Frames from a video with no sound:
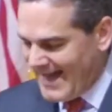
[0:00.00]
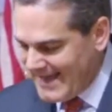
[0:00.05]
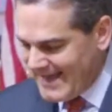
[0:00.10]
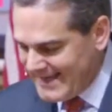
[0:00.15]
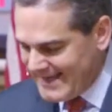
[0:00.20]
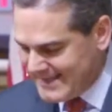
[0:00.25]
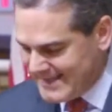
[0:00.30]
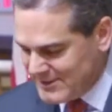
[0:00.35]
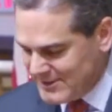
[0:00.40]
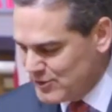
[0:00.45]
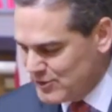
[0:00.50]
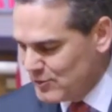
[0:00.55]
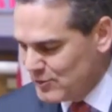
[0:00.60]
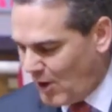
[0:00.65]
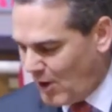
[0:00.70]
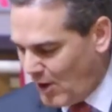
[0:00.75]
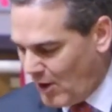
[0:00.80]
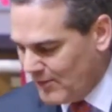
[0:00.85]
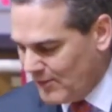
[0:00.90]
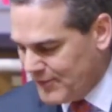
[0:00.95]
I
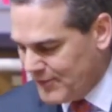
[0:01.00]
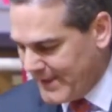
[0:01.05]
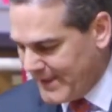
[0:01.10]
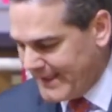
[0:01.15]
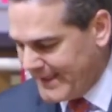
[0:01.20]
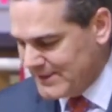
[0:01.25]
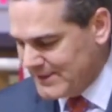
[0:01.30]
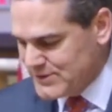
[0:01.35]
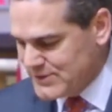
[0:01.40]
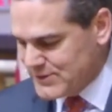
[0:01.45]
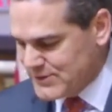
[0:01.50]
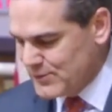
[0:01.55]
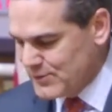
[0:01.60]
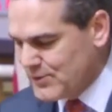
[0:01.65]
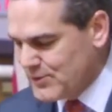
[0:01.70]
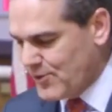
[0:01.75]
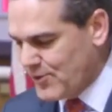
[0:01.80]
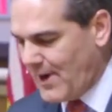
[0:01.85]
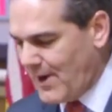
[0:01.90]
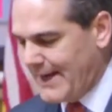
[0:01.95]
can do all
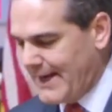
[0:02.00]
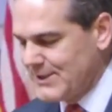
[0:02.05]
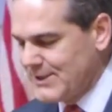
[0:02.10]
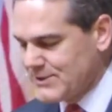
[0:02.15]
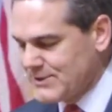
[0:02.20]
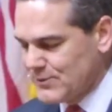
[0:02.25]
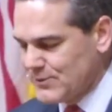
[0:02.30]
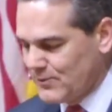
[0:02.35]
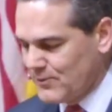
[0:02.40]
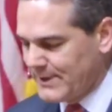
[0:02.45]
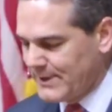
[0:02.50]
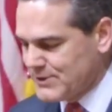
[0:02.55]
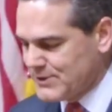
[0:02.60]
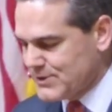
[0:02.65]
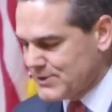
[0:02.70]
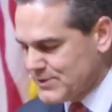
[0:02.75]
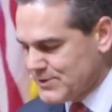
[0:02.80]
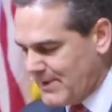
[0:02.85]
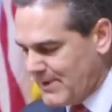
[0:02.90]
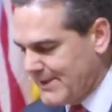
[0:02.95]
things through Christ
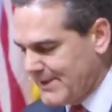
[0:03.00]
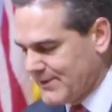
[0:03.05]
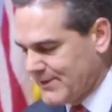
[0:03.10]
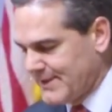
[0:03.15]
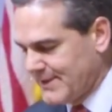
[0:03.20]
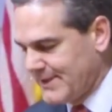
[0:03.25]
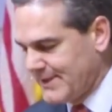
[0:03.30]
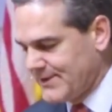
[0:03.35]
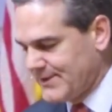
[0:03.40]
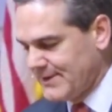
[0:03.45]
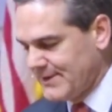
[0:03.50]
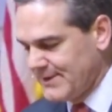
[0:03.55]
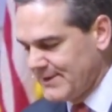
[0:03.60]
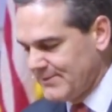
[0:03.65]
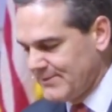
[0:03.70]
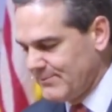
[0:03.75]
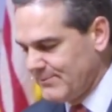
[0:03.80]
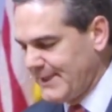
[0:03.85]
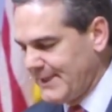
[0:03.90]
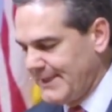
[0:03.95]
which strengtheneth
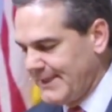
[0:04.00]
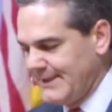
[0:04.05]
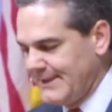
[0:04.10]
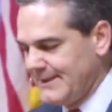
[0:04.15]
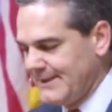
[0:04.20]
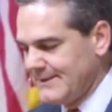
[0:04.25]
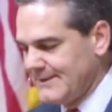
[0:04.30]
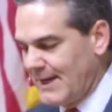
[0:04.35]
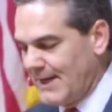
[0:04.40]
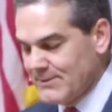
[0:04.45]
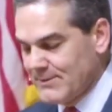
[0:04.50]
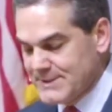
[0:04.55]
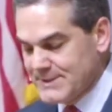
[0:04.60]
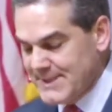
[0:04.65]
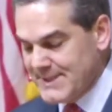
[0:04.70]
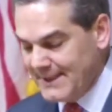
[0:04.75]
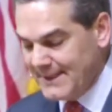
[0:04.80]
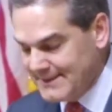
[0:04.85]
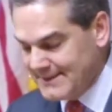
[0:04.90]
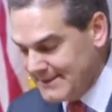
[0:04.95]
me.
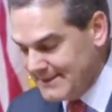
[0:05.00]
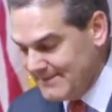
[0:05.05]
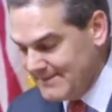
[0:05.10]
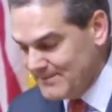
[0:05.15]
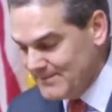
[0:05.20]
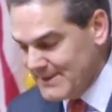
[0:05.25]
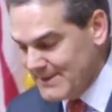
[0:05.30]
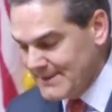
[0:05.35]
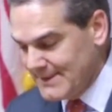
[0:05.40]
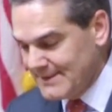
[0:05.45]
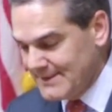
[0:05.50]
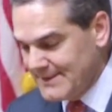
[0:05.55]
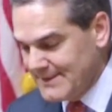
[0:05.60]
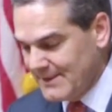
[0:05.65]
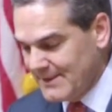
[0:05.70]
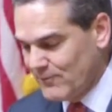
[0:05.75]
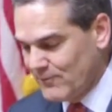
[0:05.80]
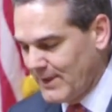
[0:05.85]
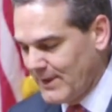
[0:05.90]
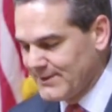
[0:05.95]
Notwithstanding,
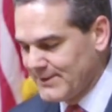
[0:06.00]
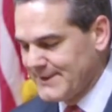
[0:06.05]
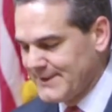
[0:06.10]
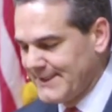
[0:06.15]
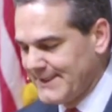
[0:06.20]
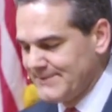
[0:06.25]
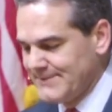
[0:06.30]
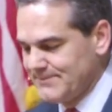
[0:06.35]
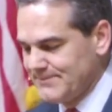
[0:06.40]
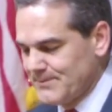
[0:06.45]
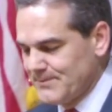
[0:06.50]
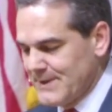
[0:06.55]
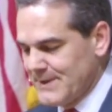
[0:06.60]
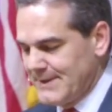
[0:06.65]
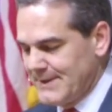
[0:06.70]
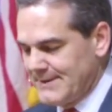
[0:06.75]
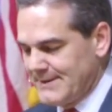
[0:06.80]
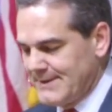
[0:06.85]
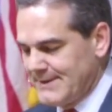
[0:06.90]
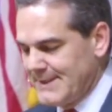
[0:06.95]
ye have well done,
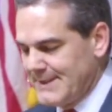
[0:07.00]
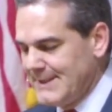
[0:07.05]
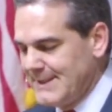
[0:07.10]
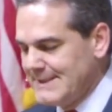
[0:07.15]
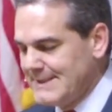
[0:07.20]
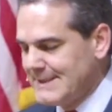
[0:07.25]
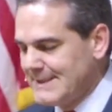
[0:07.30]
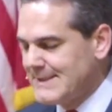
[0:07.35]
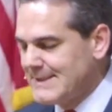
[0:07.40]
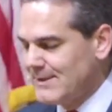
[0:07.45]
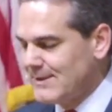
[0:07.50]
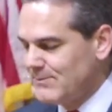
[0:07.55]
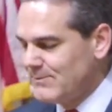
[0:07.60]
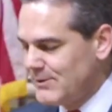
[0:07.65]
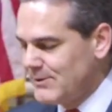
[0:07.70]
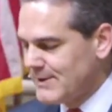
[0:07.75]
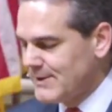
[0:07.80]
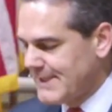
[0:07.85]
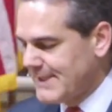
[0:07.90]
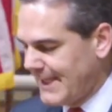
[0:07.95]
that ye did
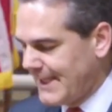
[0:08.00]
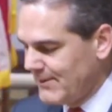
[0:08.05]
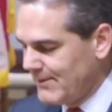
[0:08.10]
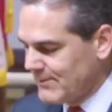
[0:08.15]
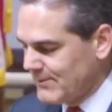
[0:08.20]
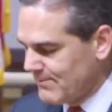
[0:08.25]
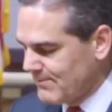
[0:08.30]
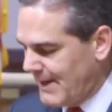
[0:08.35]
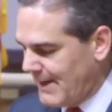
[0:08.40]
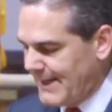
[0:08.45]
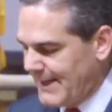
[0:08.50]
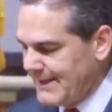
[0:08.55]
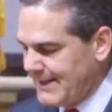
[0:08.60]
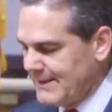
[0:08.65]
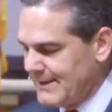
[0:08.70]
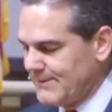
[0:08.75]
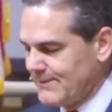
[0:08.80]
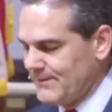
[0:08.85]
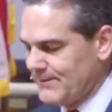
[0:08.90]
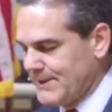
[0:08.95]
communicate with
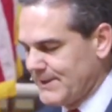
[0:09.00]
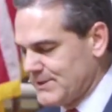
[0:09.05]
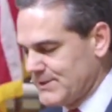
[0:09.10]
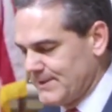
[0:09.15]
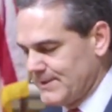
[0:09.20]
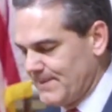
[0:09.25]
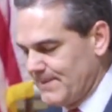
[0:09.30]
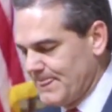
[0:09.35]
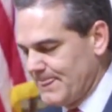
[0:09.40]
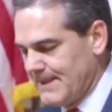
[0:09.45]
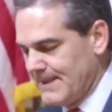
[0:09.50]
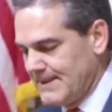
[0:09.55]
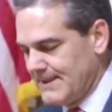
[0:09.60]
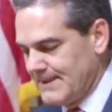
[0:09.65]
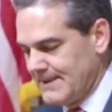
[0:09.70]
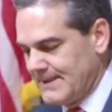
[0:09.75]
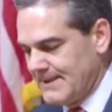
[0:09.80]
my affliction.